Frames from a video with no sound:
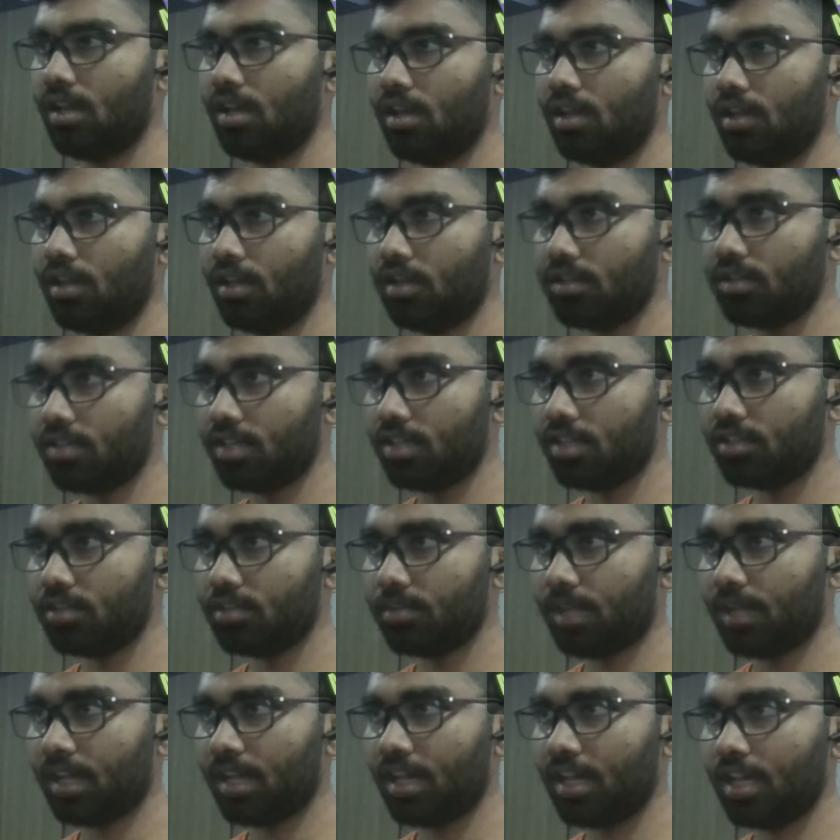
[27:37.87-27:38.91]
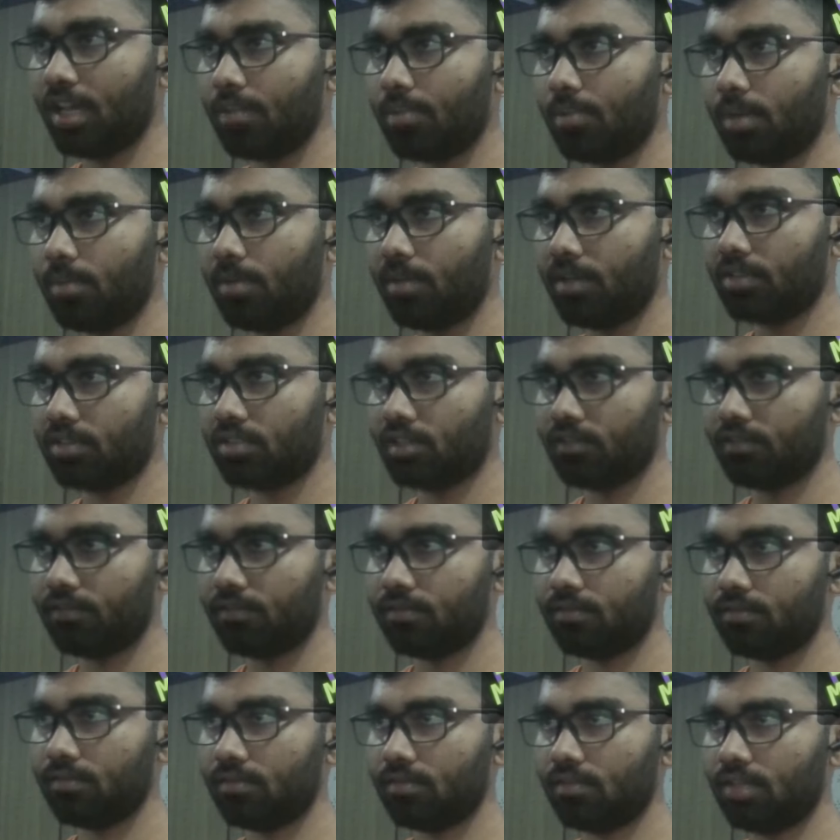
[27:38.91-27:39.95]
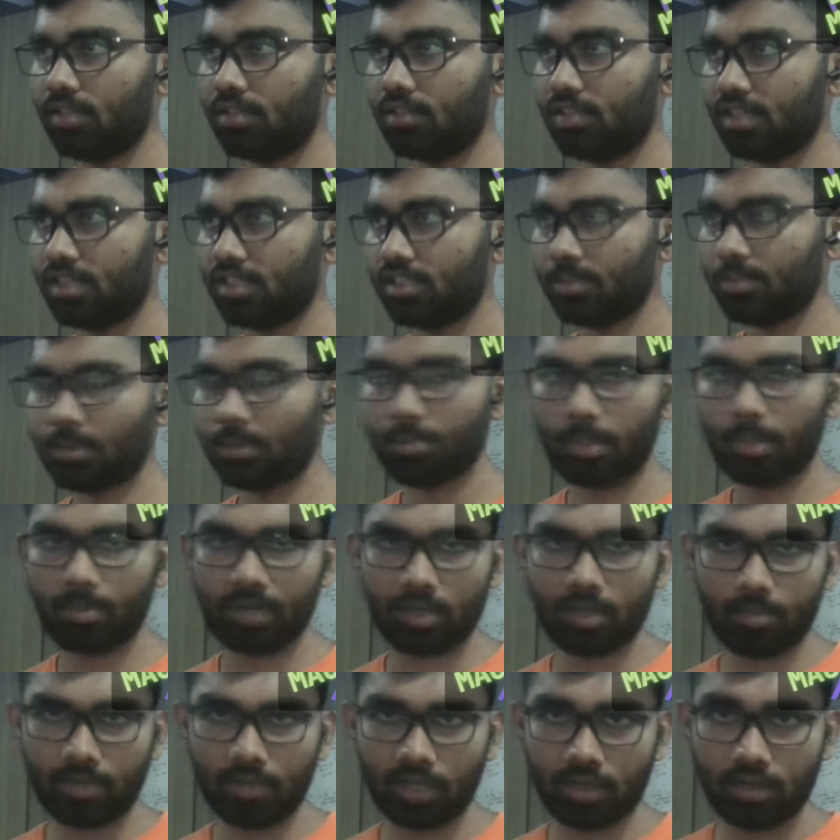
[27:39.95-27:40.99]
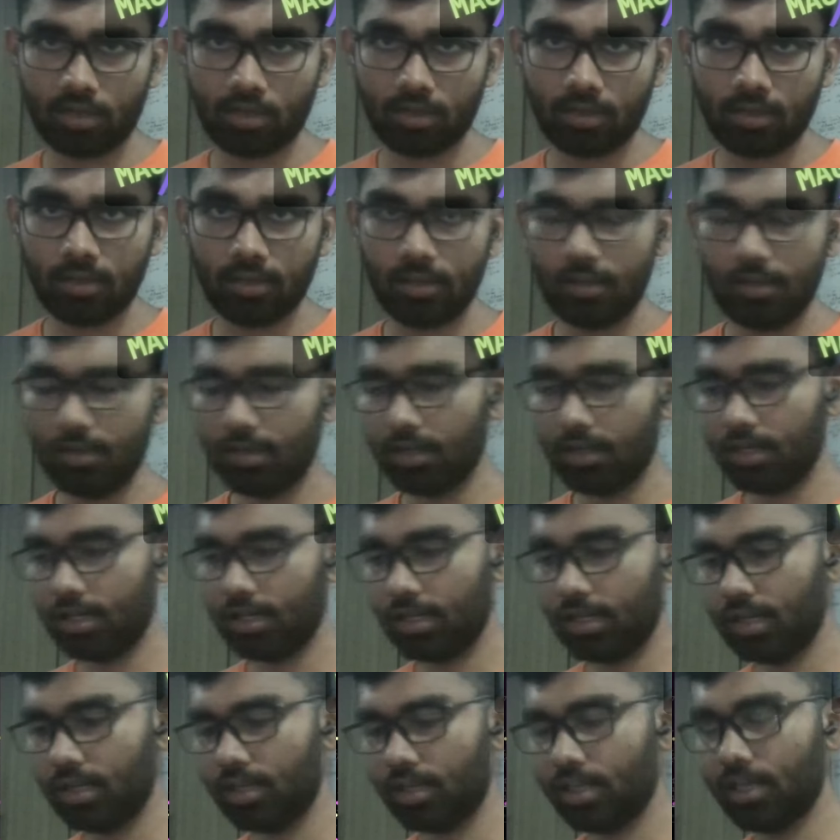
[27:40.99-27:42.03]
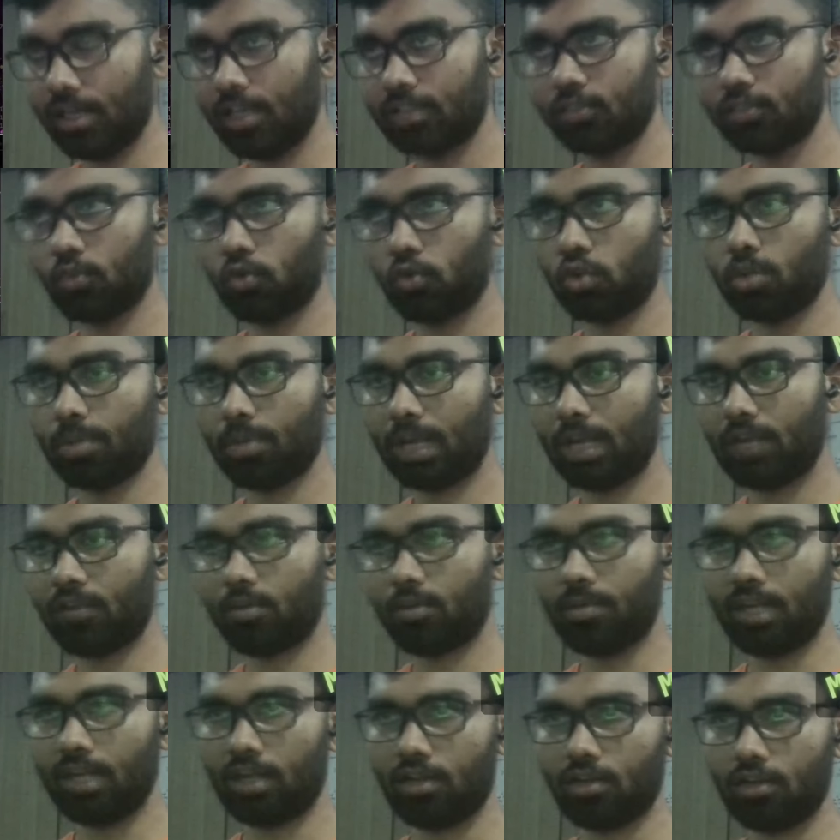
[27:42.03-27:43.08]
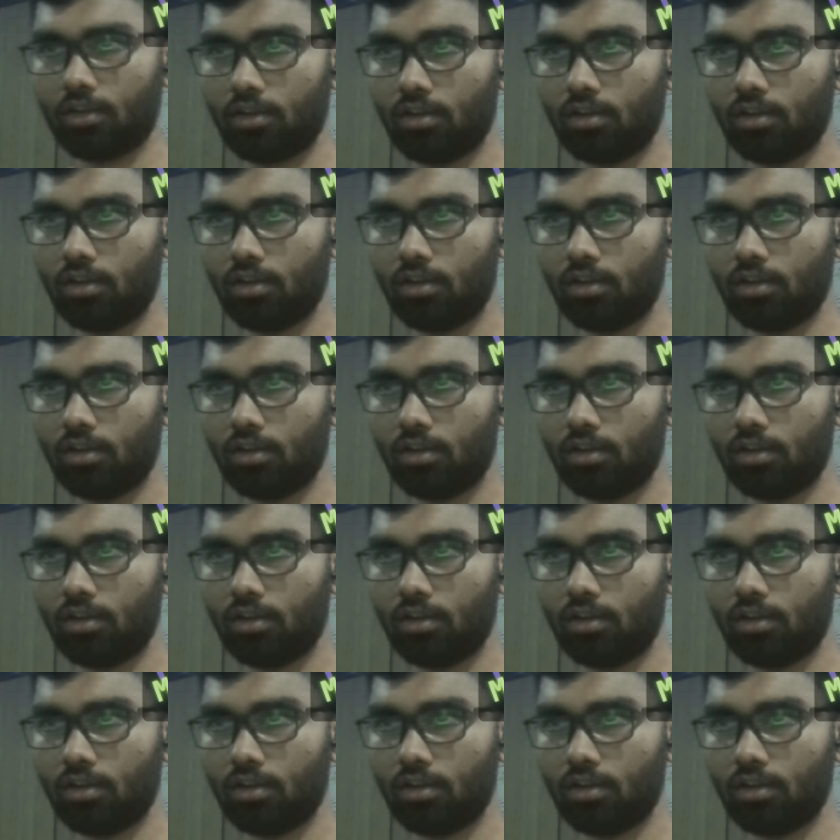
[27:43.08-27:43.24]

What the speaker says: This is my public stuff. This is my public brain. And let's go to the private brain.